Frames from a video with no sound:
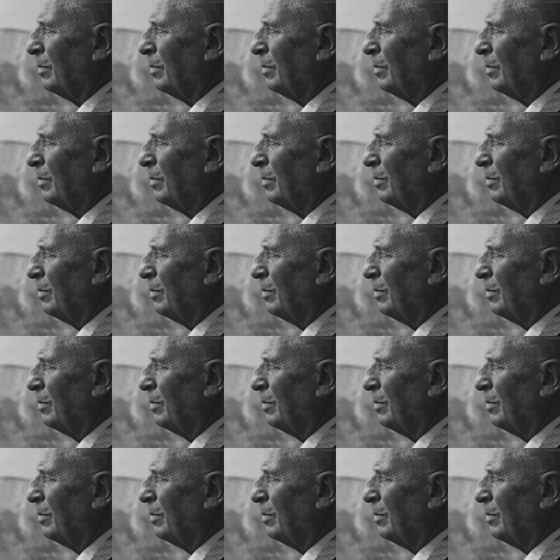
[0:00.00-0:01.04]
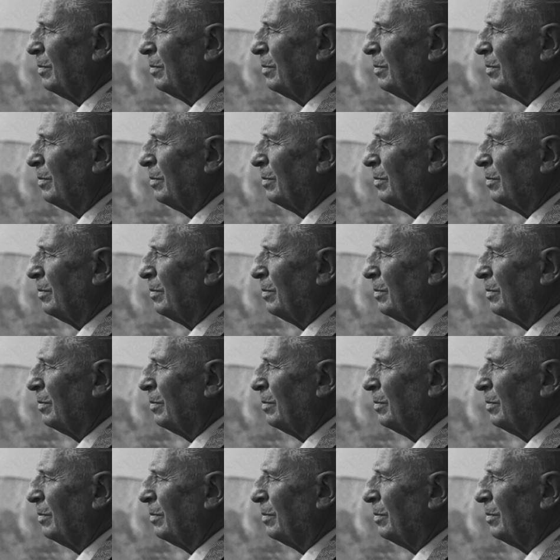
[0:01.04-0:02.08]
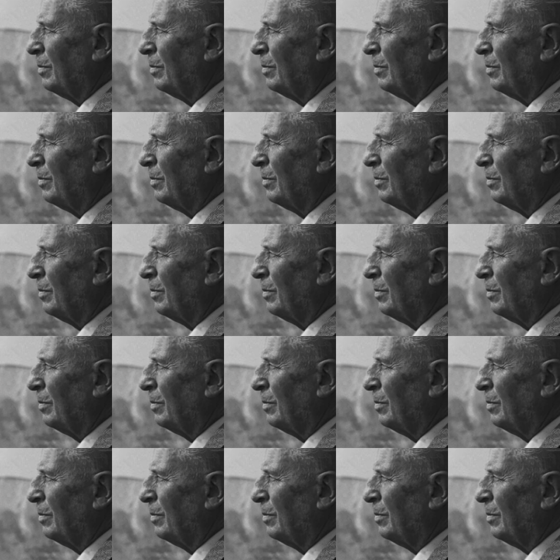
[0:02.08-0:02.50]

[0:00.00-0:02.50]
The face doesn't move, so there is nothing to read.